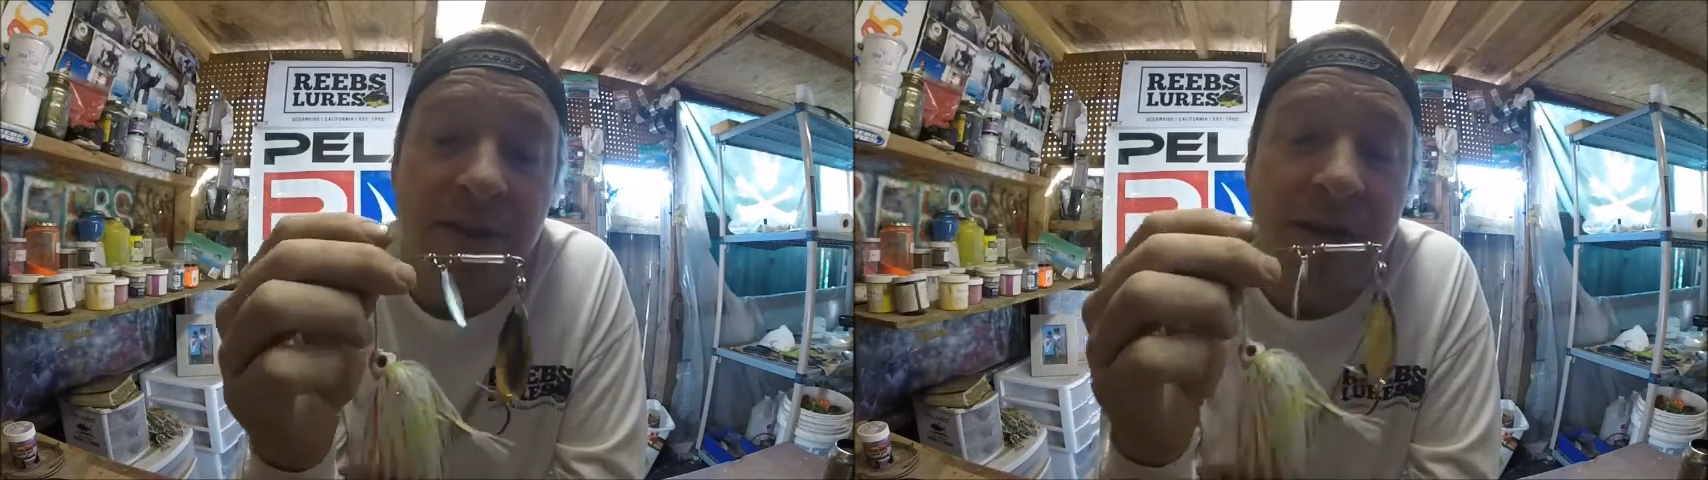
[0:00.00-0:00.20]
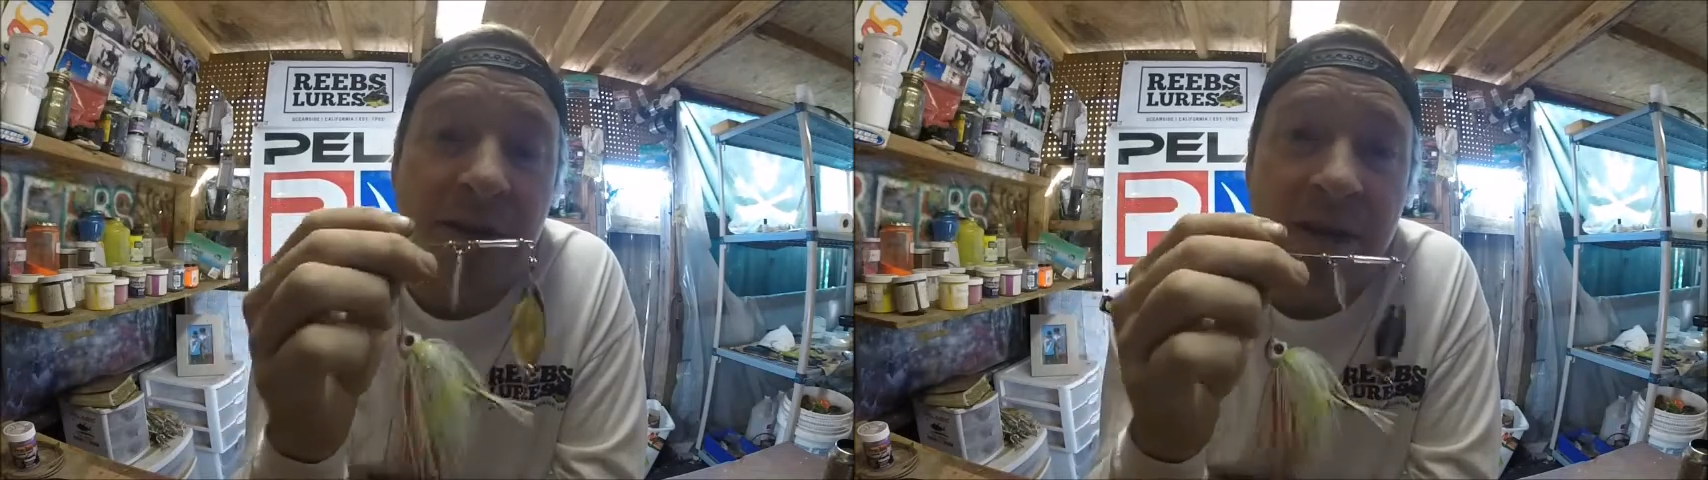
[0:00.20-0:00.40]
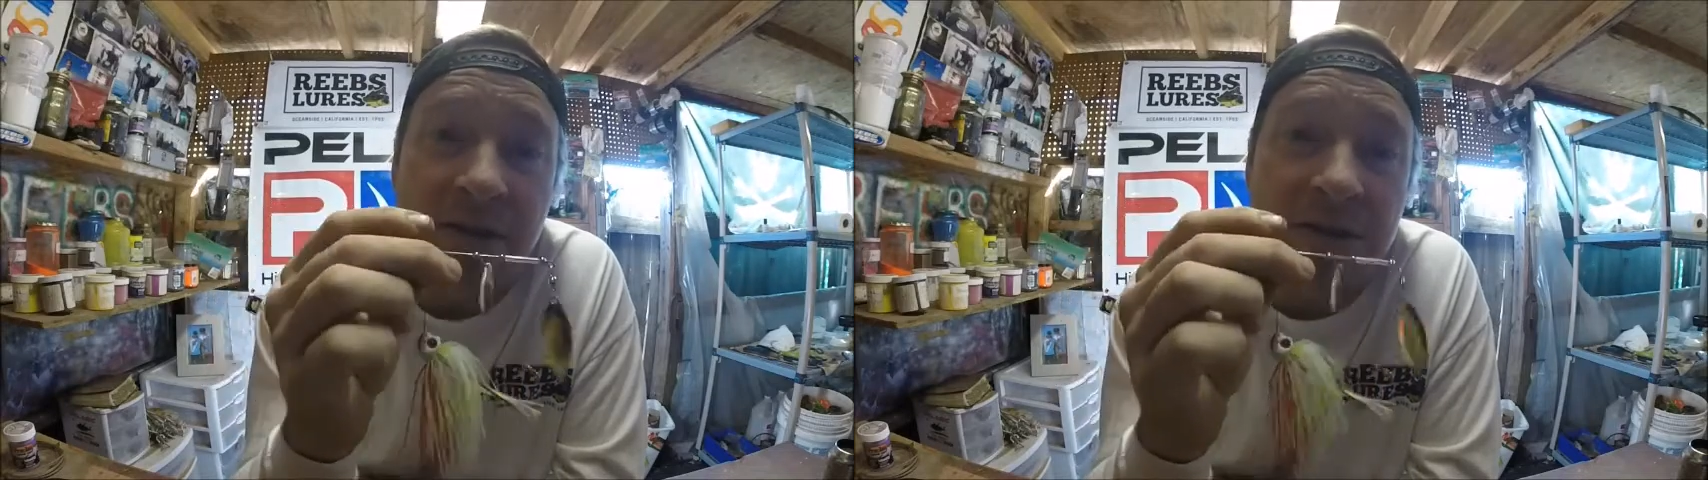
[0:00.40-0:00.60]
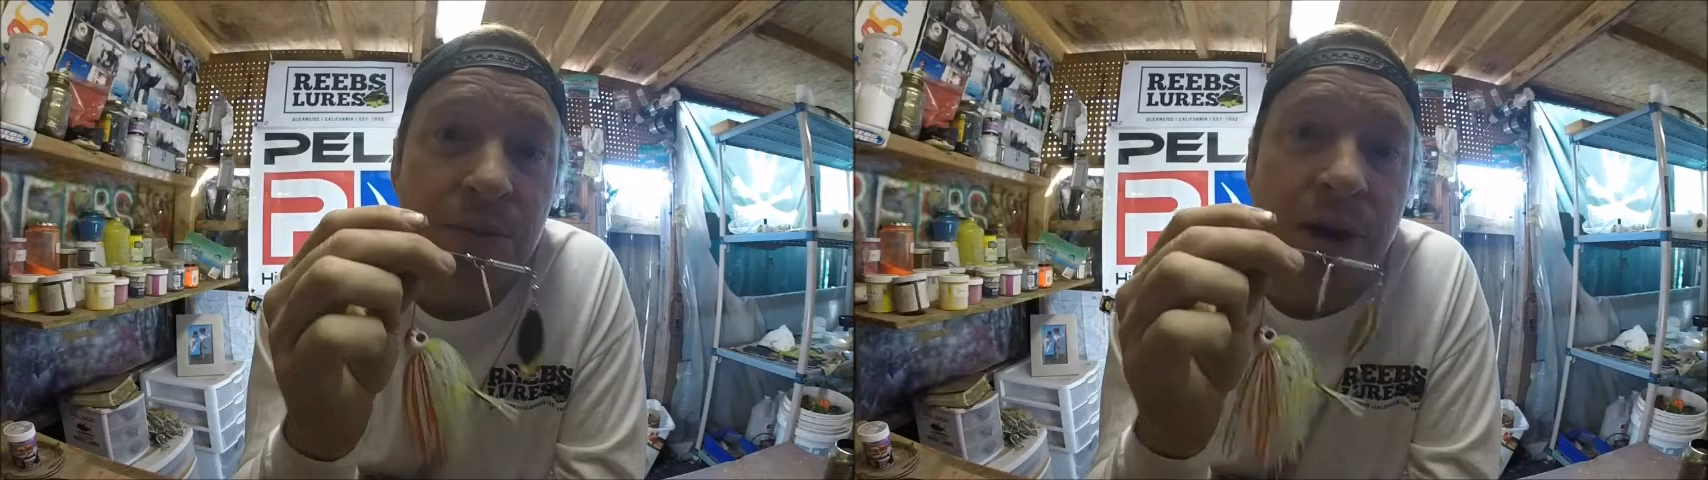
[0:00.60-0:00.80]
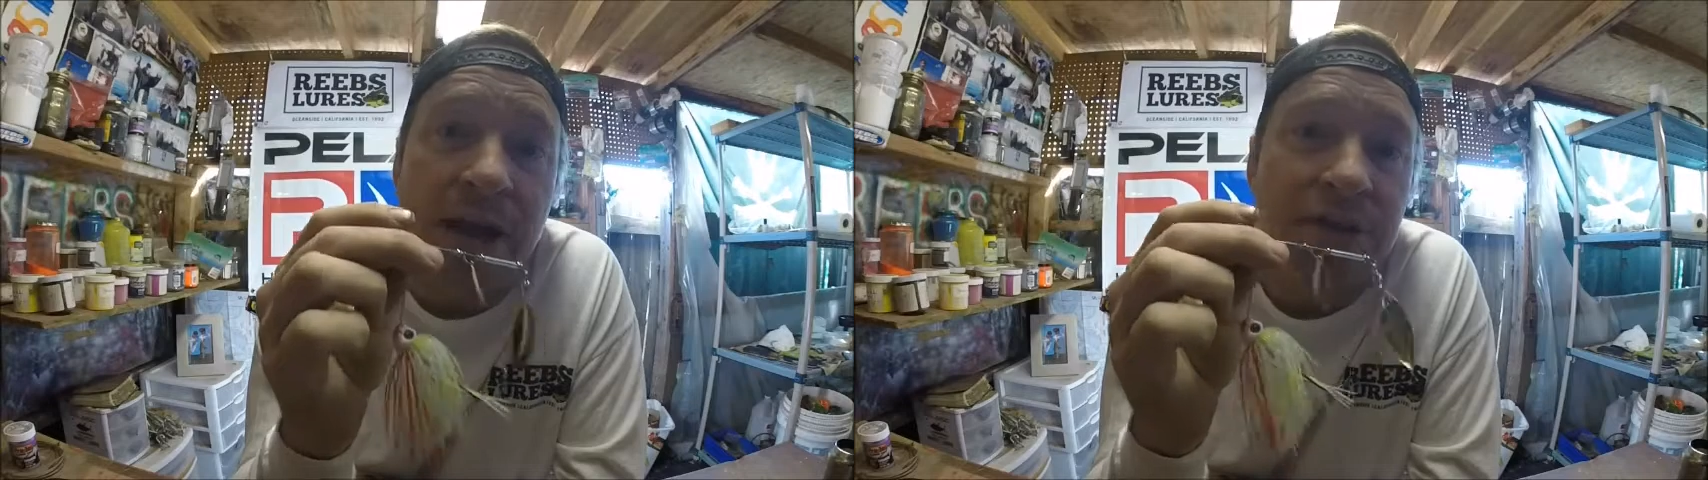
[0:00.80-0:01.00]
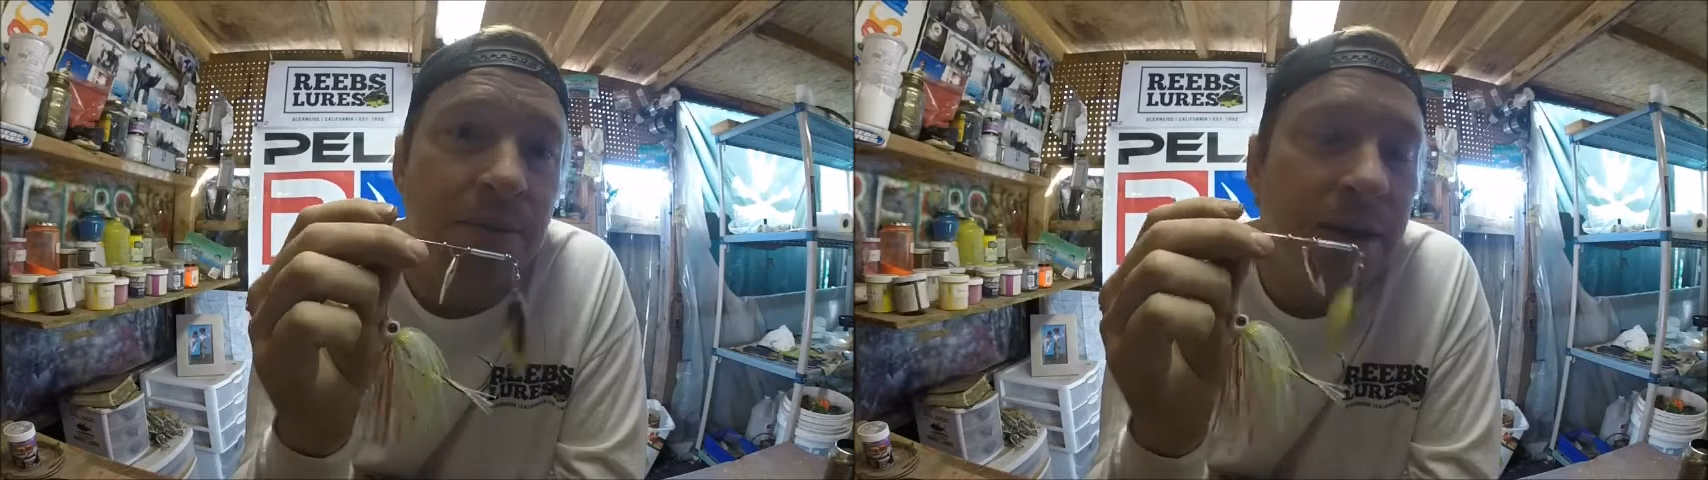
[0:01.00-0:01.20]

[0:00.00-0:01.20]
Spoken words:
then they'll eat this reaction